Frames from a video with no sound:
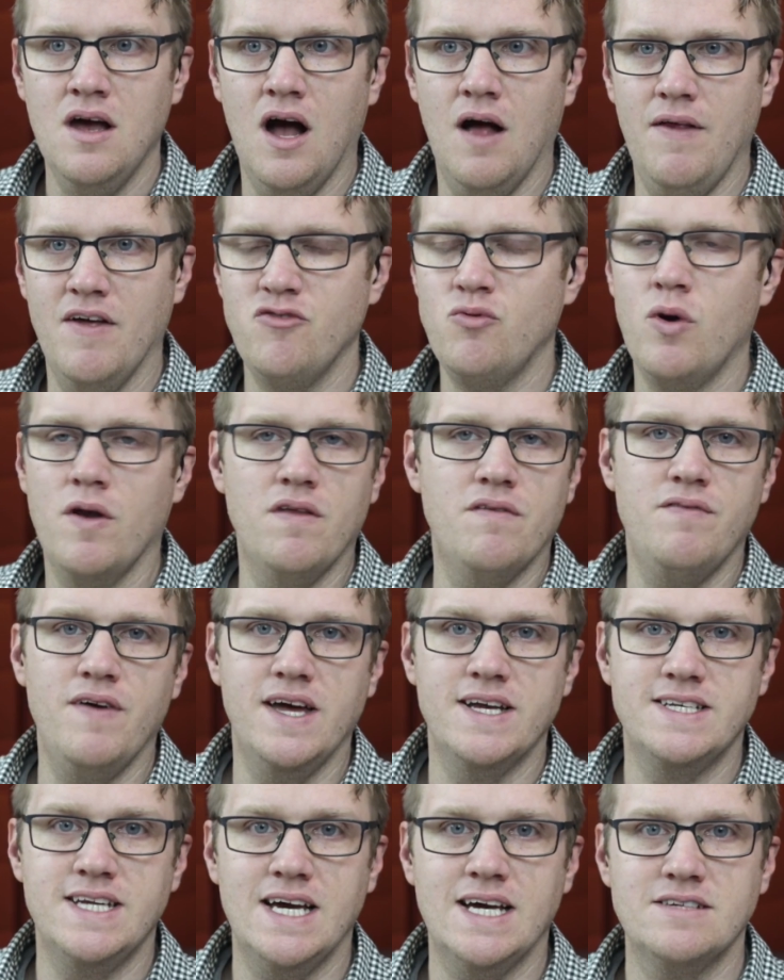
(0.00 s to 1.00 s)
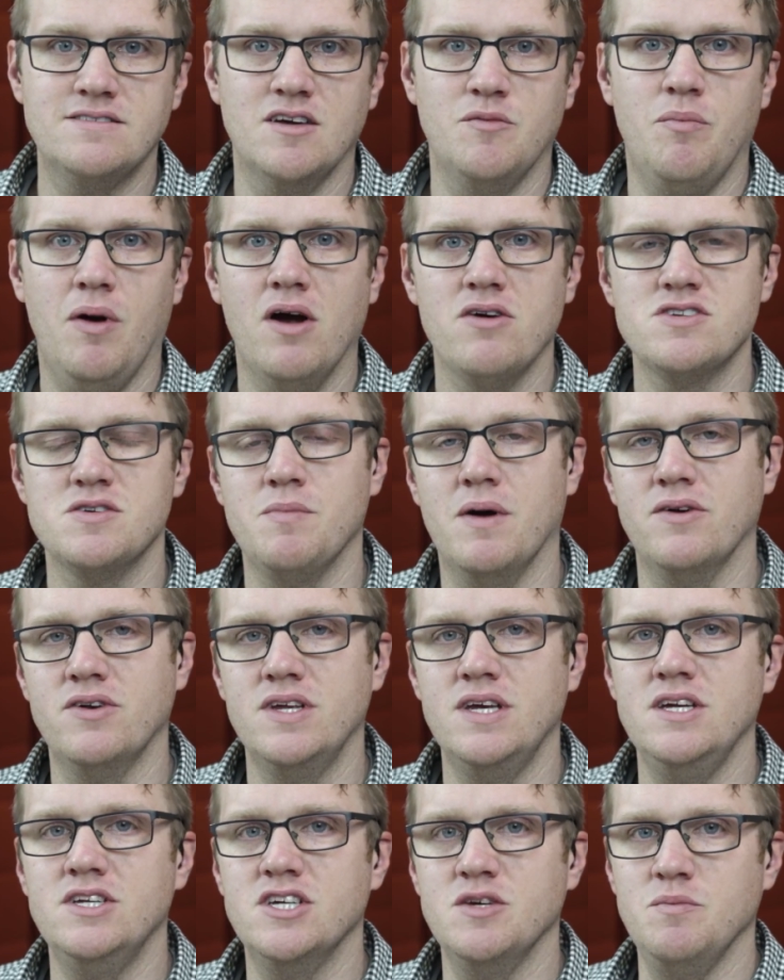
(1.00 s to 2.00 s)
That's one of the fantastic parts about
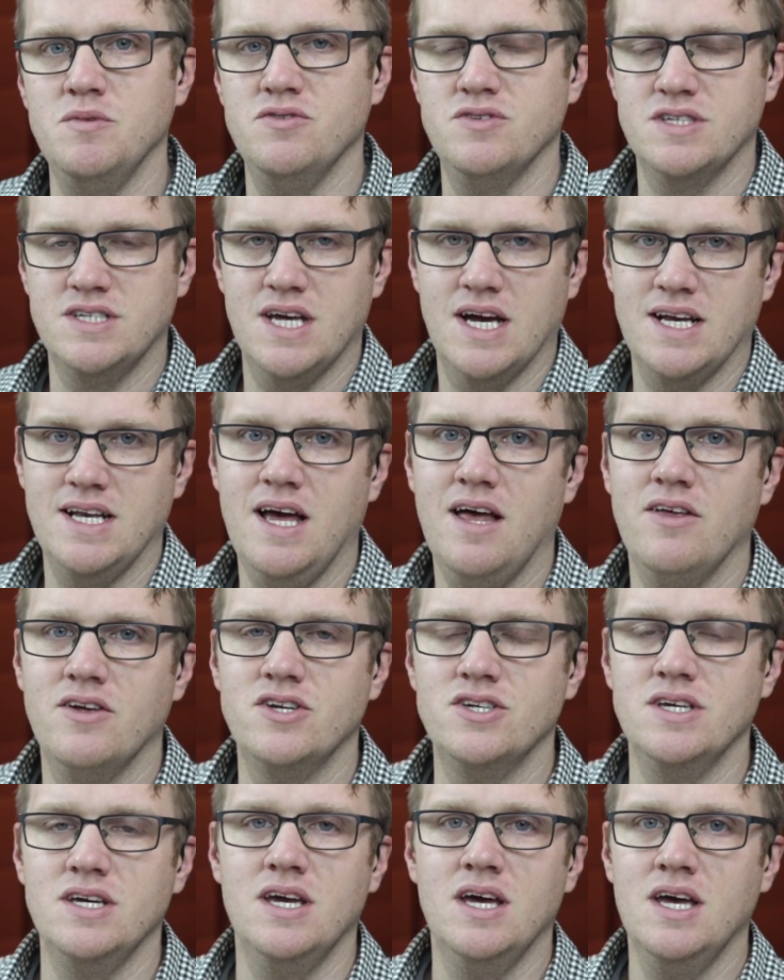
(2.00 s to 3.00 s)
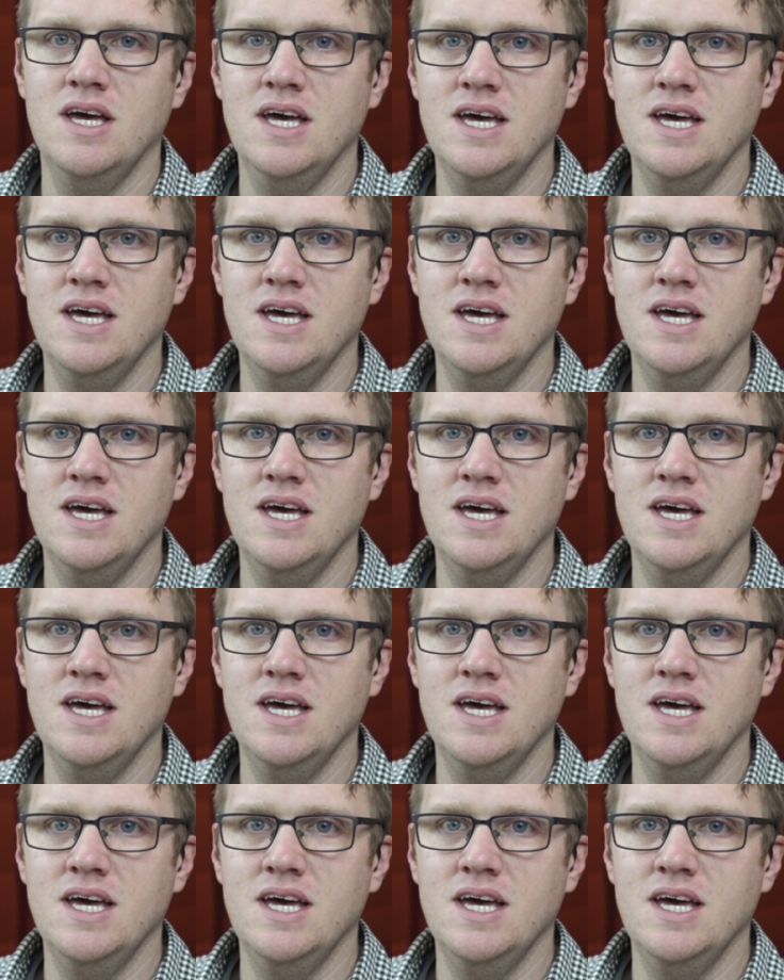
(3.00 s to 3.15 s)
teaching music technology